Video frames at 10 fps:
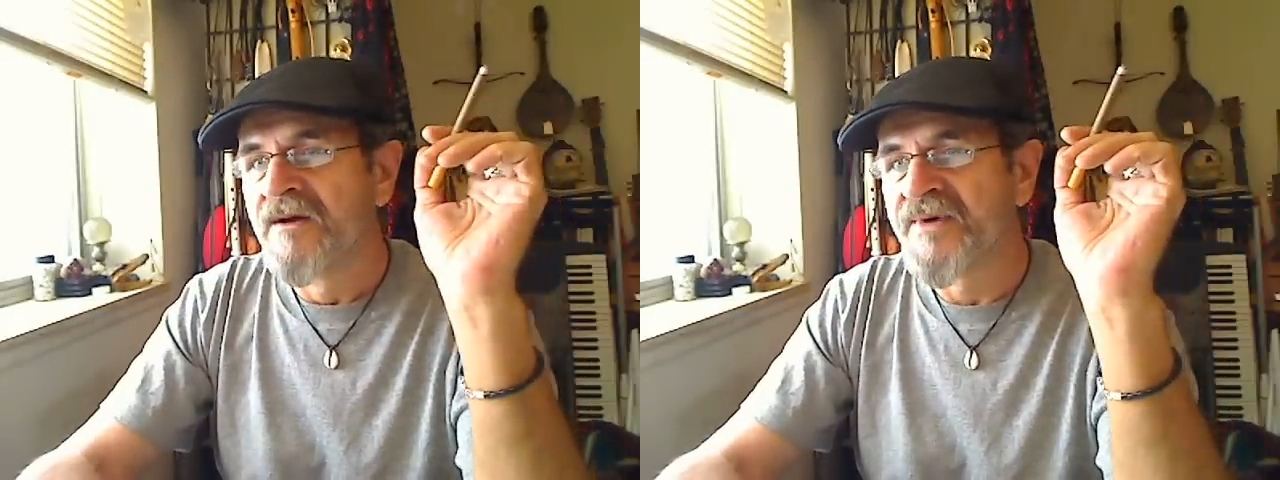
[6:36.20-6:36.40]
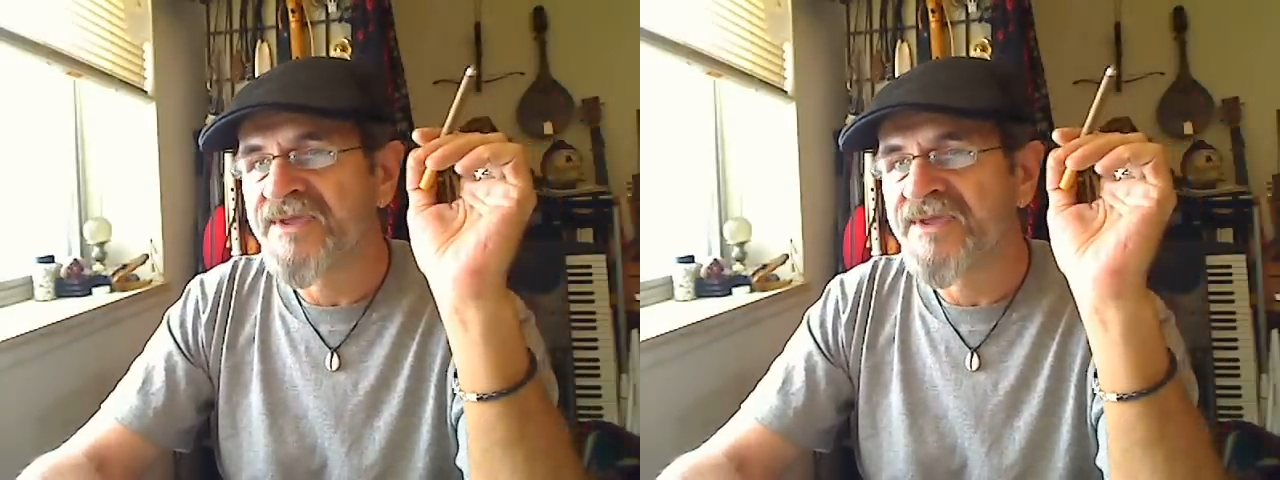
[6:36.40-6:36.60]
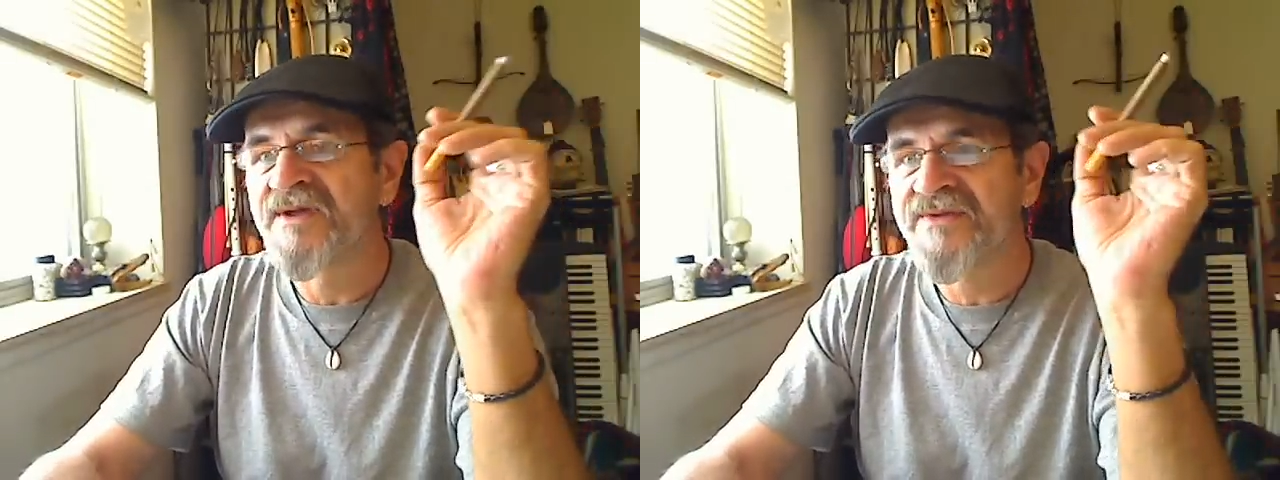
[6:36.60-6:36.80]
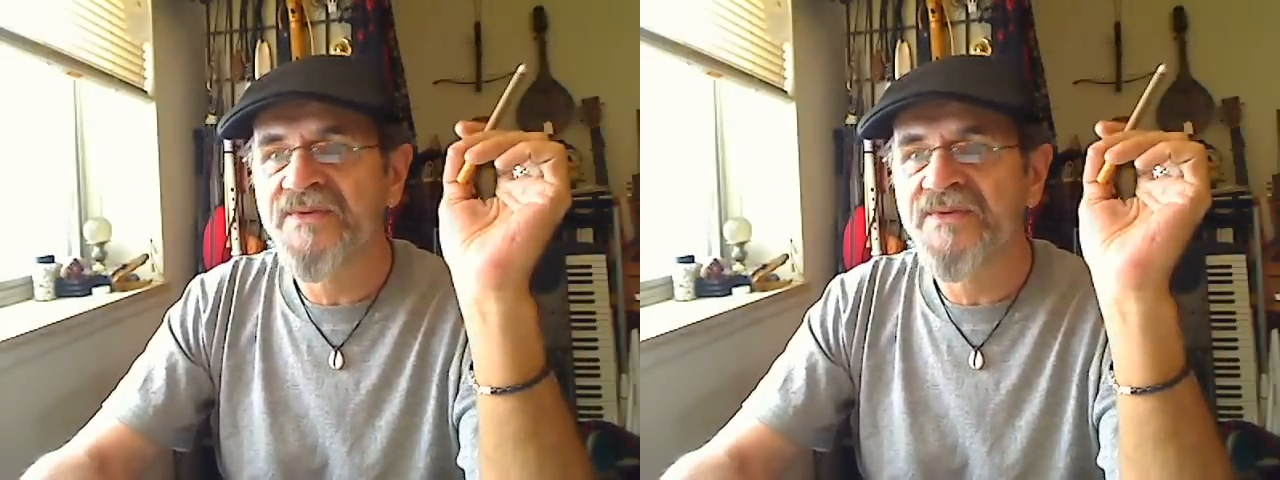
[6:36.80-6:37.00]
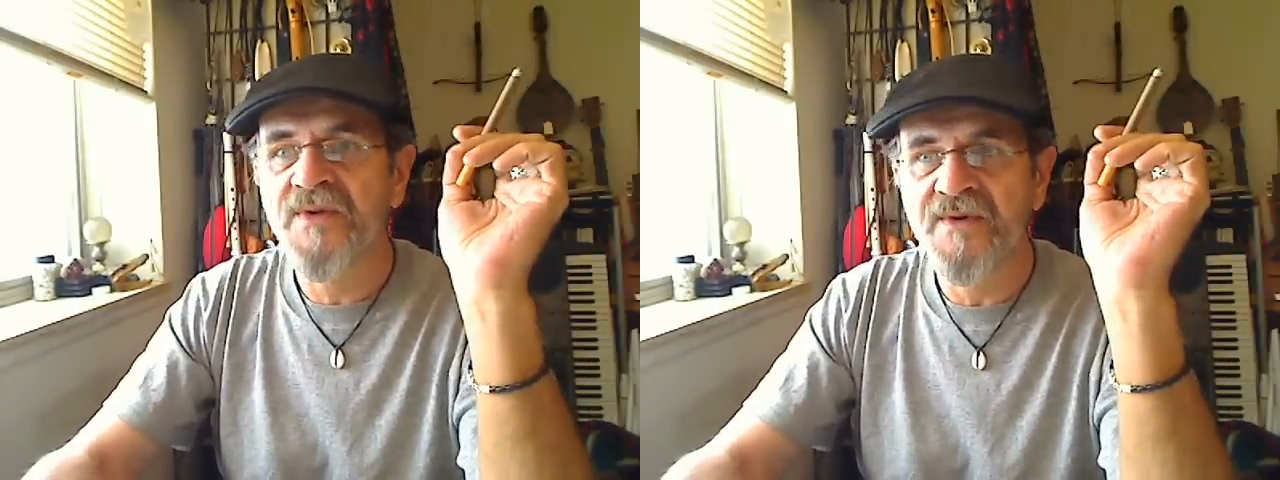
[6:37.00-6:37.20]
But yes,
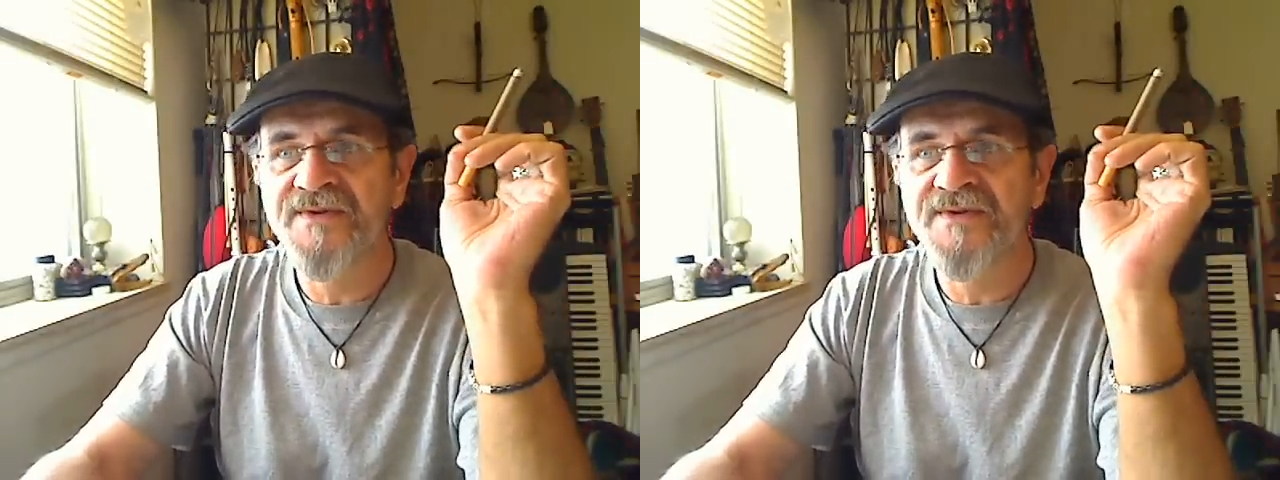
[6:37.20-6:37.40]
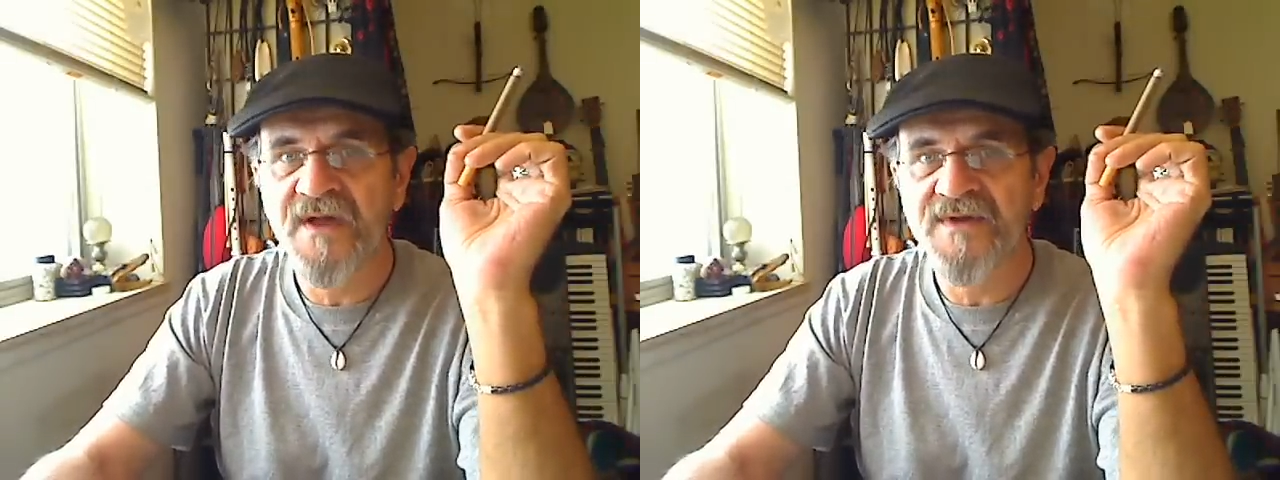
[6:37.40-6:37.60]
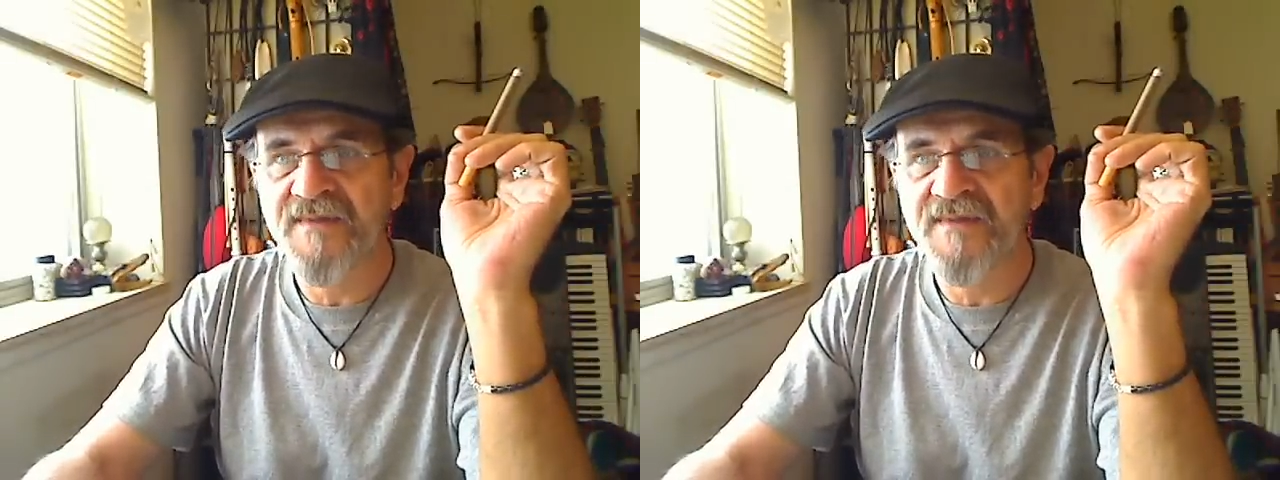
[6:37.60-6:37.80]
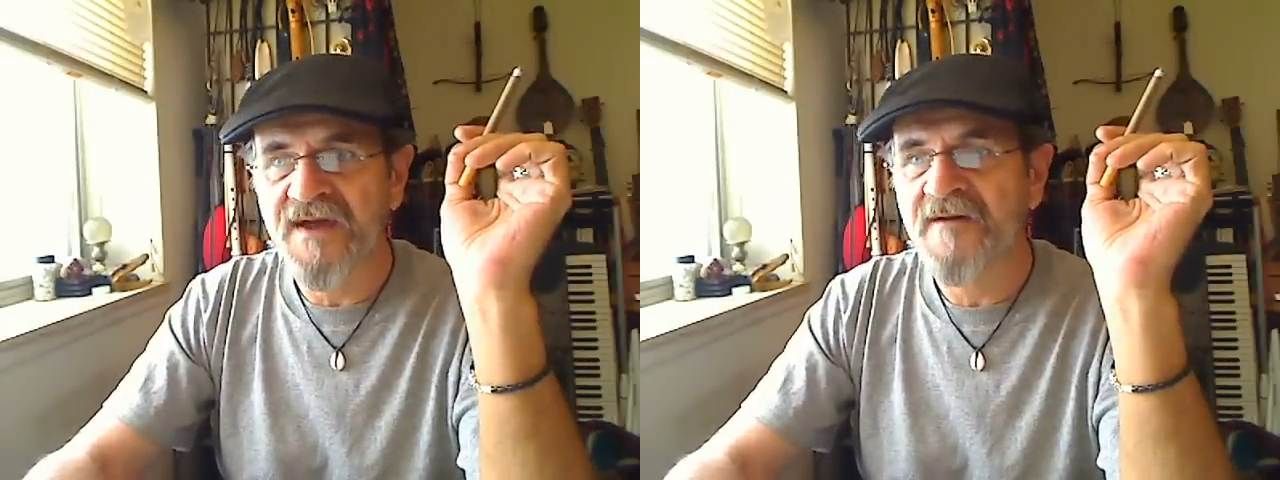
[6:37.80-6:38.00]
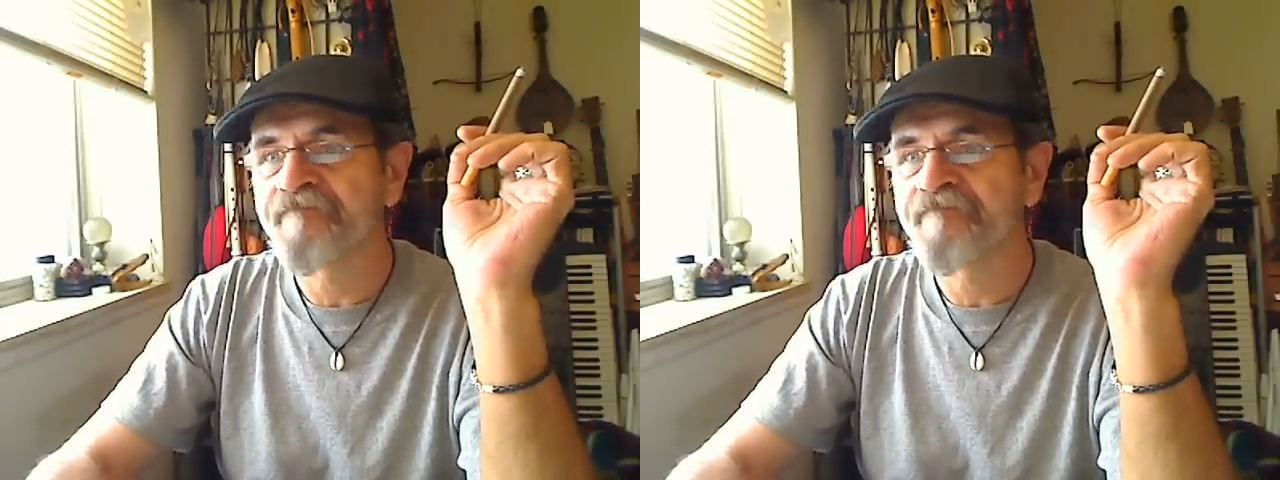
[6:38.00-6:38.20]
the show is coming
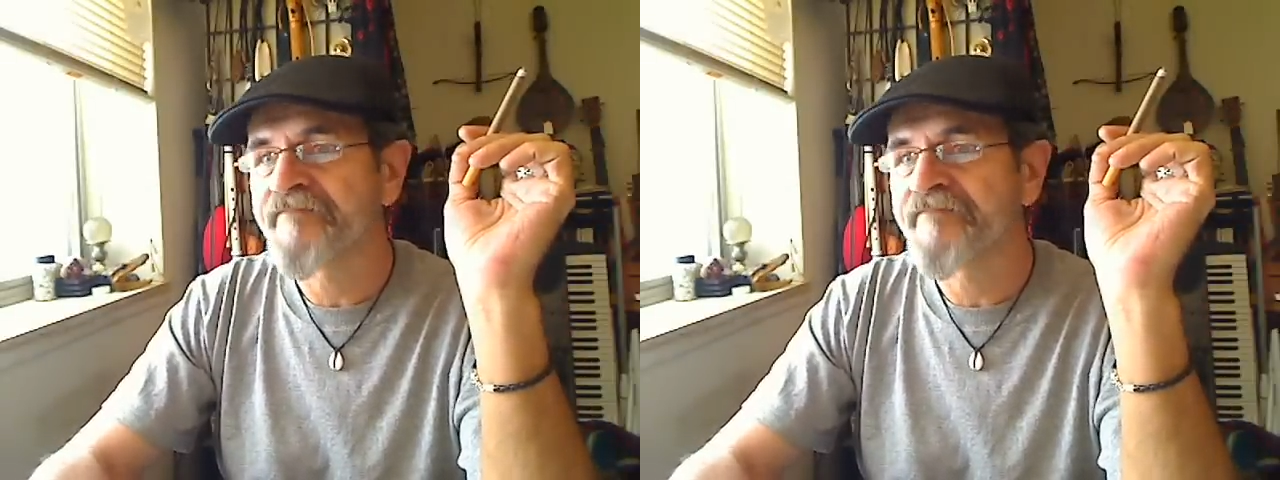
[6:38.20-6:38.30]
back.